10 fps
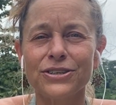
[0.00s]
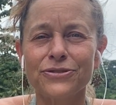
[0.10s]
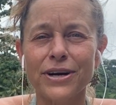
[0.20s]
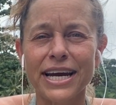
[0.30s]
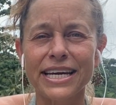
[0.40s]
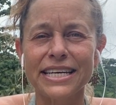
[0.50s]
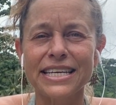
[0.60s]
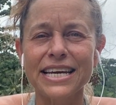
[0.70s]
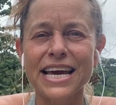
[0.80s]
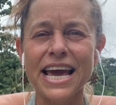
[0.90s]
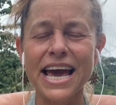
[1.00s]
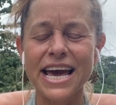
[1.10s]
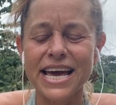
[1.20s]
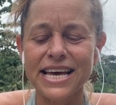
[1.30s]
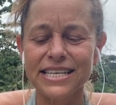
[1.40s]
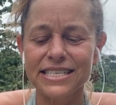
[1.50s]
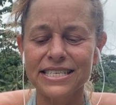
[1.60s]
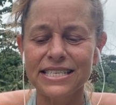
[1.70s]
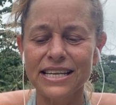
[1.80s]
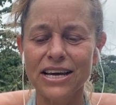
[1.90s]
right?
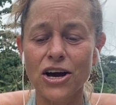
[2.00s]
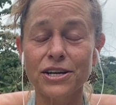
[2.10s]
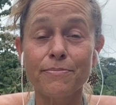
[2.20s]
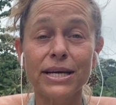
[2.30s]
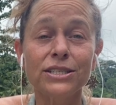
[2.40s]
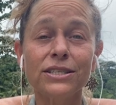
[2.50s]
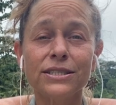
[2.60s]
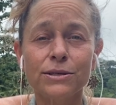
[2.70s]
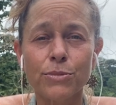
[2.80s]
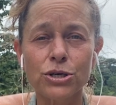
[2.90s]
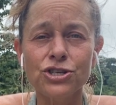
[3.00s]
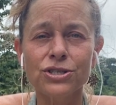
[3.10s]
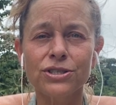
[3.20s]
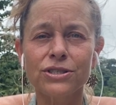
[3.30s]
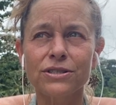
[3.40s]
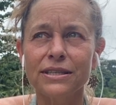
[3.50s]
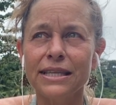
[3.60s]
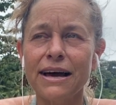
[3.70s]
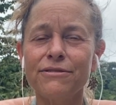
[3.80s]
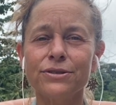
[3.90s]
And on a mental and emotional
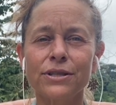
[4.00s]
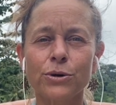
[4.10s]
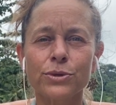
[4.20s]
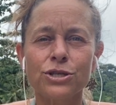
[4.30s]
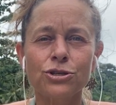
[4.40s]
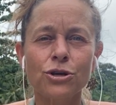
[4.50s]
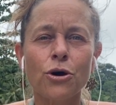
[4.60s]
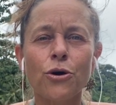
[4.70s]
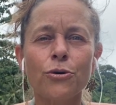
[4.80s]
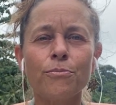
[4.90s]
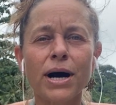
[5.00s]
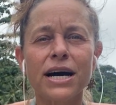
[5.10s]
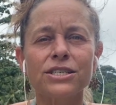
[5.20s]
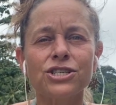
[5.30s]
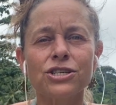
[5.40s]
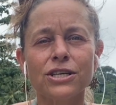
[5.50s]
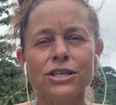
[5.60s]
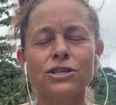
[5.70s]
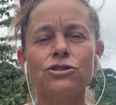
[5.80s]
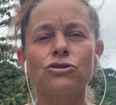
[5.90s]
level, there was so much
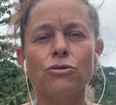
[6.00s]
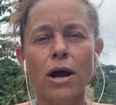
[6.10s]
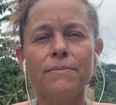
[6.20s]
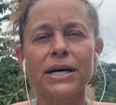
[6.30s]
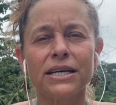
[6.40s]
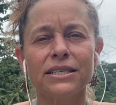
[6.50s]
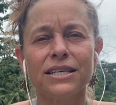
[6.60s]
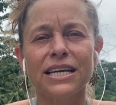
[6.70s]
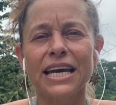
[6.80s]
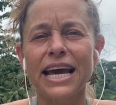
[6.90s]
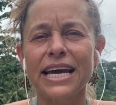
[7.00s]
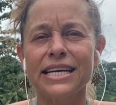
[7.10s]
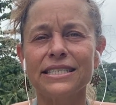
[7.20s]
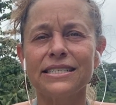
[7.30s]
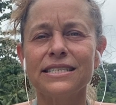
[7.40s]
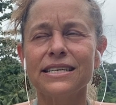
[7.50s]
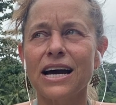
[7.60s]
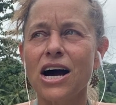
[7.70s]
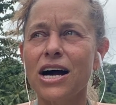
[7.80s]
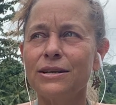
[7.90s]
trauma and
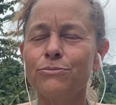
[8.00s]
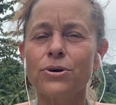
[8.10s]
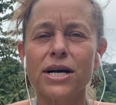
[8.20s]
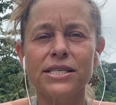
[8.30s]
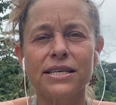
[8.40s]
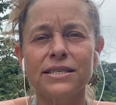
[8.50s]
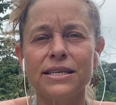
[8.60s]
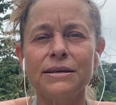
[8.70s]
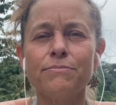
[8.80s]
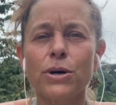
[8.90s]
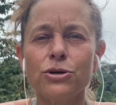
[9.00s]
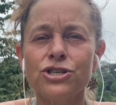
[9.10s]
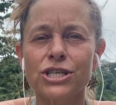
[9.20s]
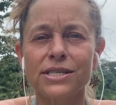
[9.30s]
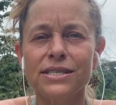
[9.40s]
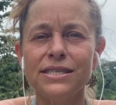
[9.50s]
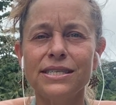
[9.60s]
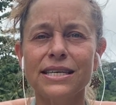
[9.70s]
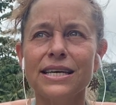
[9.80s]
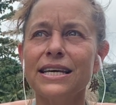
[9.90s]
unprocessed
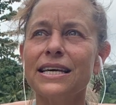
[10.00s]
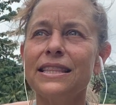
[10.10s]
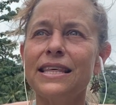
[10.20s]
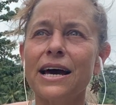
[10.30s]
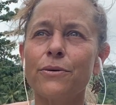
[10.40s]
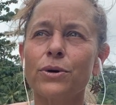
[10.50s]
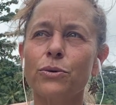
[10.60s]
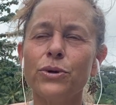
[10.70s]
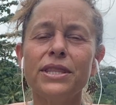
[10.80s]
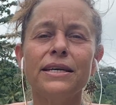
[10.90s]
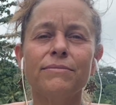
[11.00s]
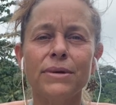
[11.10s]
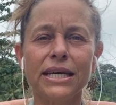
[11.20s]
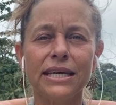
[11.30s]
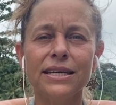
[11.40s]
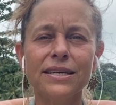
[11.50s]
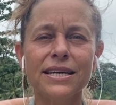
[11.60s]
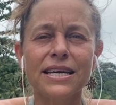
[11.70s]
emotions that were within me